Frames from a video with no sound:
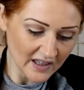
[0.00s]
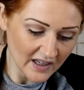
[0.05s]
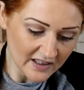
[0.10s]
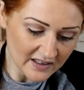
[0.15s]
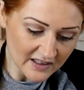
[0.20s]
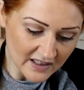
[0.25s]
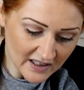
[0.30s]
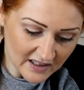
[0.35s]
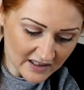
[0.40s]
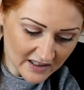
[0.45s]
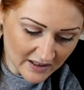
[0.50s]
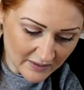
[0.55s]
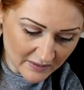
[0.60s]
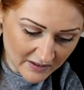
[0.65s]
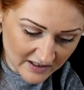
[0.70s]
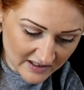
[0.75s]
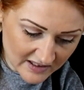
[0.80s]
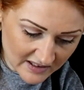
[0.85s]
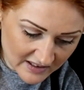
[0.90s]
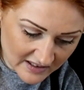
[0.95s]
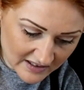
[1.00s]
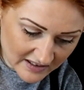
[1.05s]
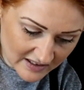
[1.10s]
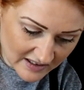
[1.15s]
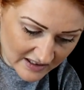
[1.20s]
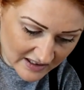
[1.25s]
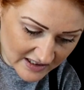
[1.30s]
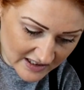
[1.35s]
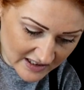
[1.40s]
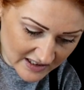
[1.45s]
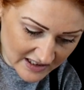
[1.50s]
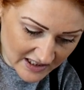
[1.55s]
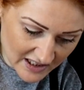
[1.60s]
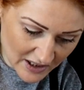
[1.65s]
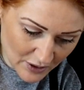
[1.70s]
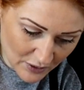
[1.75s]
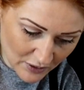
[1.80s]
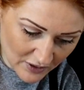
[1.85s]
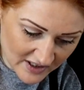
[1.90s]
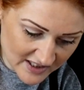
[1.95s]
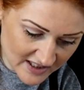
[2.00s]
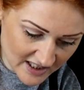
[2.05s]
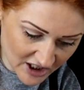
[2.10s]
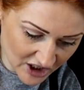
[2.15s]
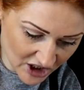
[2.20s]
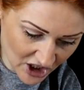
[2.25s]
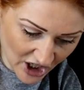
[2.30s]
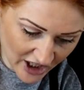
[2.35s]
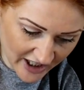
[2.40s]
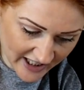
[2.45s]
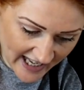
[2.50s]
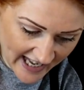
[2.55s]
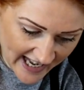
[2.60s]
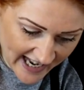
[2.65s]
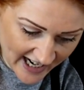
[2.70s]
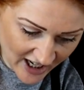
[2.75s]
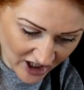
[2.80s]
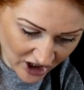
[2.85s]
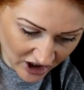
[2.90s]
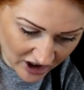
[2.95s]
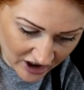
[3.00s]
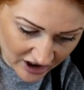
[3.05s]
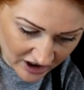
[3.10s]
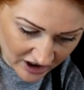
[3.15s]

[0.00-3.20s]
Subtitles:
and then underneath. It's like cutting hair.